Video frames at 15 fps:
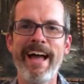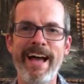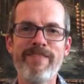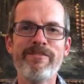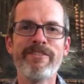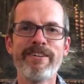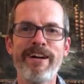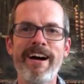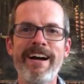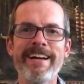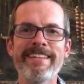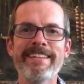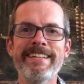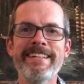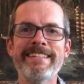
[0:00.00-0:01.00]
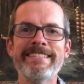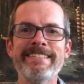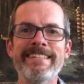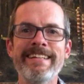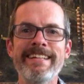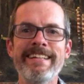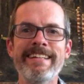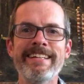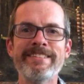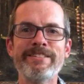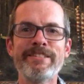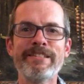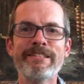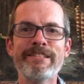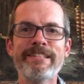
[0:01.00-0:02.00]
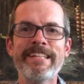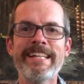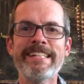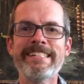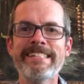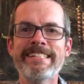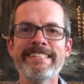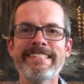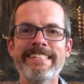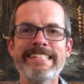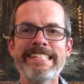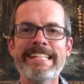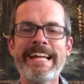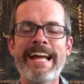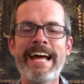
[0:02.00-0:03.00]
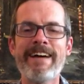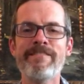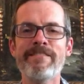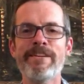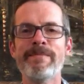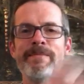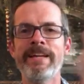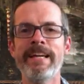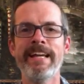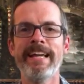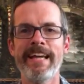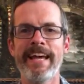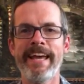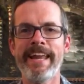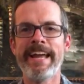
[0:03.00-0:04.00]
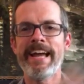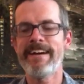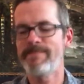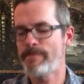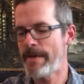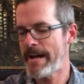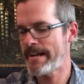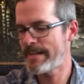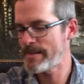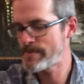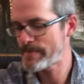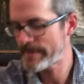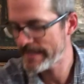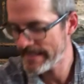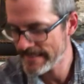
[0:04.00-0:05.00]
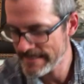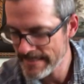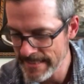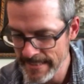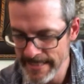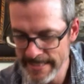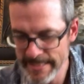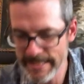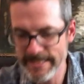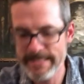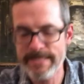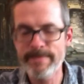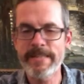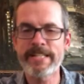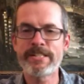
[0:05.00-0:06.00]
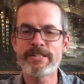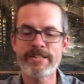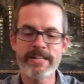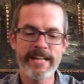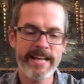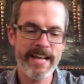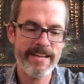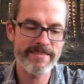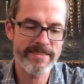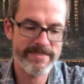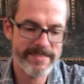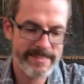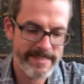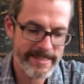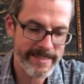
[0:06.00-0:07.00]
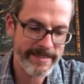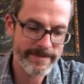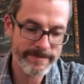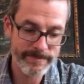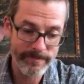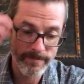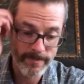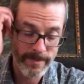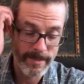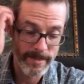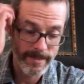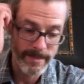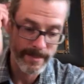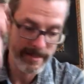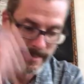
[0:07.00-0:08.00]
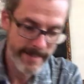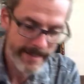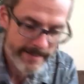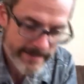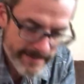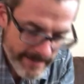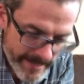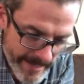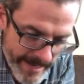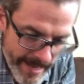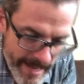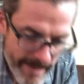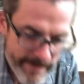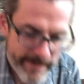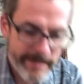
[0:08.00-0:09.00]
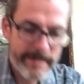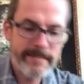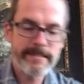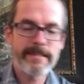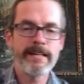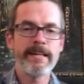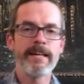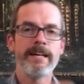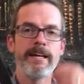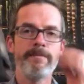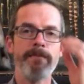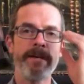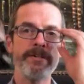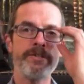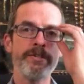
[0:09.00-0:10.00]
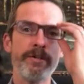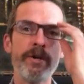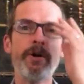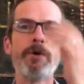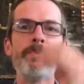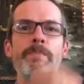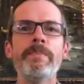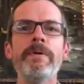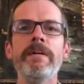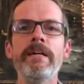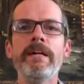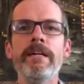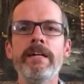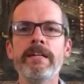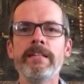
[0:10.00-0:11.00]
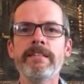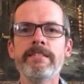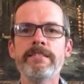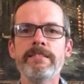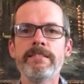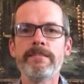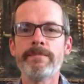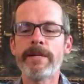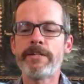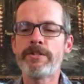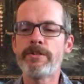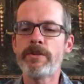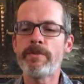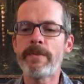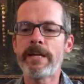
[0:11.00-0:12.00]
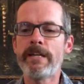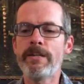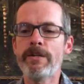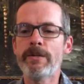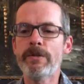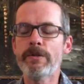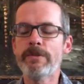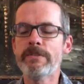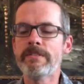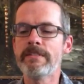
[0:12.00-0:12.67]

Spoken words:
forgotten this in certain locations and didn't have them. And I have backup picks just to make sure I have everything. The next thing I have is a metronome. This is the metronome I use.